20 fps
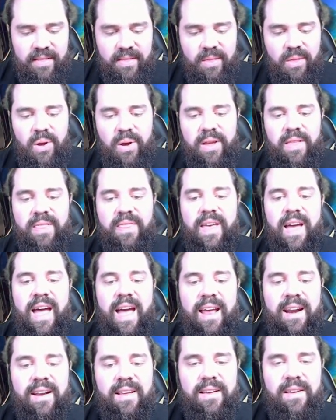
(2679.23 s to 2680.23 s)
Look at
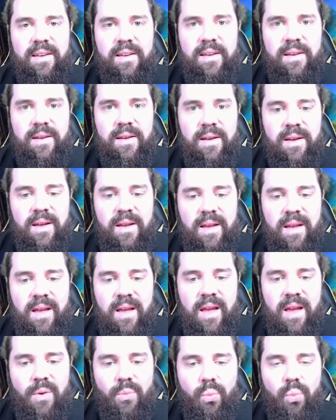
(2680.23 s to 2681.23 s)
that.
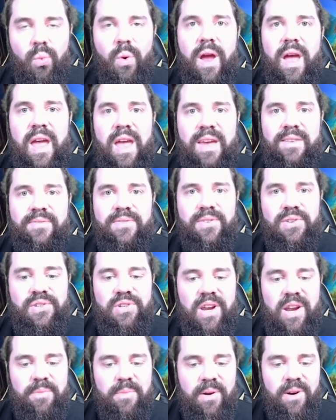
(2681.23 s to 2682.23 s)
A Wave
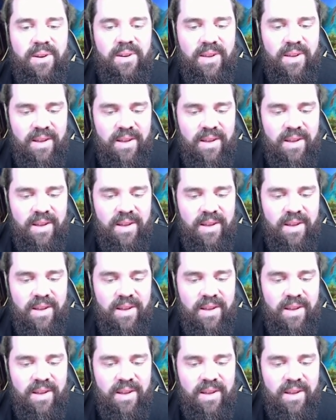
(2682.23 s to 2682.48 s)
Shaper.